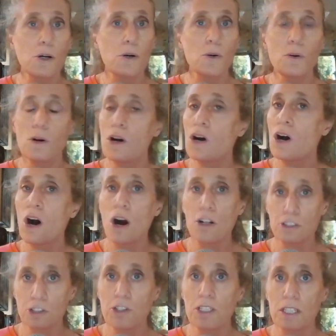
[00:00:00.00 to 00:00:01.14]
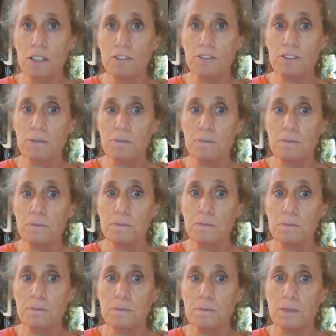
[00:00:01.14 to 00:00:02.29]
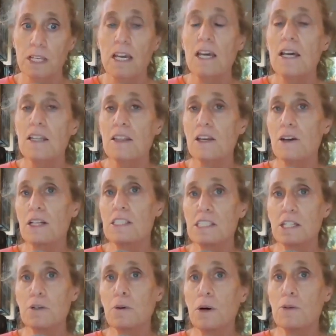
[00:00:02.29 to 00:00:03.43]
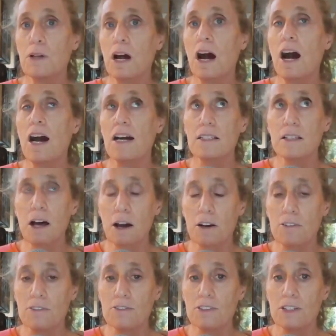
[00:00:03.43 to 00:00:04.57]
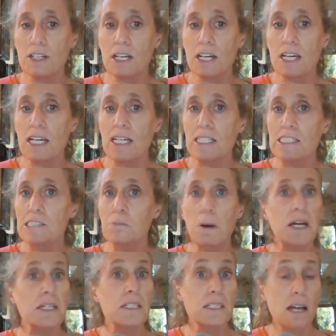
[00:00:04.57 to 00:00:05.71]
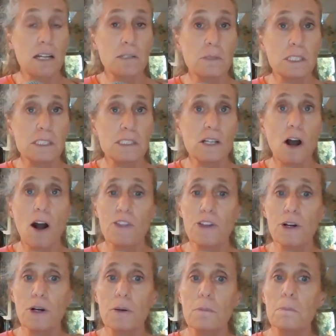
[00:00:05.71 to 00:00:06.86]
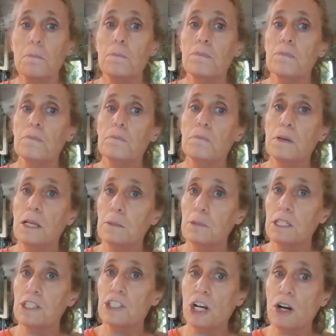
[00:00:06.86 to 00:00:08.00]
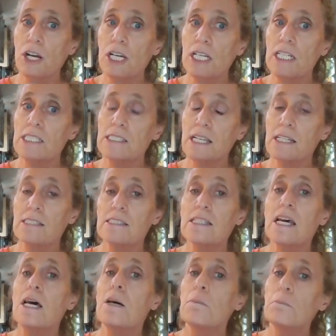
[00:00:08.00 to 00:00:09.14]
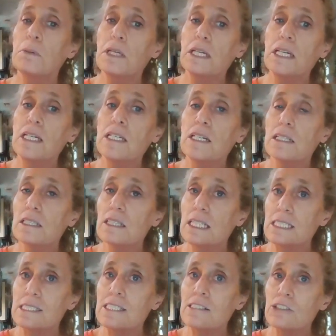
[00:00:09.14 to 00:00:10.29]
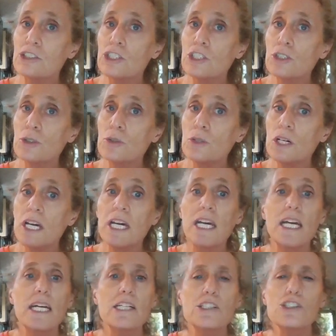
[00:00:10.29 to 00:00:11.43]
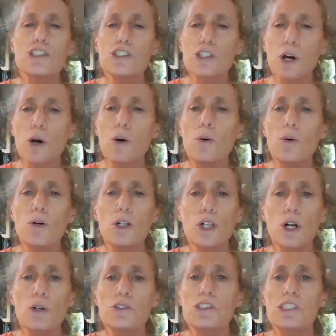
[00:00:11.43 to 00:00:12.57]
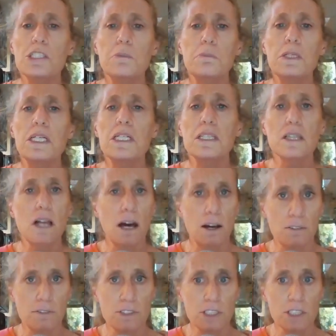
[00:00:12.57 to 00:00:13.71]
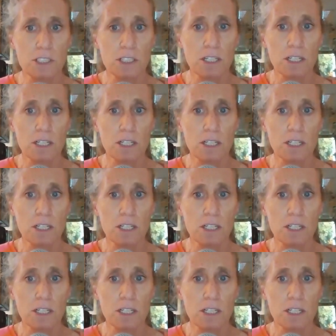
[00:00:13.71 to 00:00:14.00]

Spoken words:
no alternative. There is a quote I love. It's by an anonymous author, but I'm going to share it. It says, "Being listened to is so close to being loved,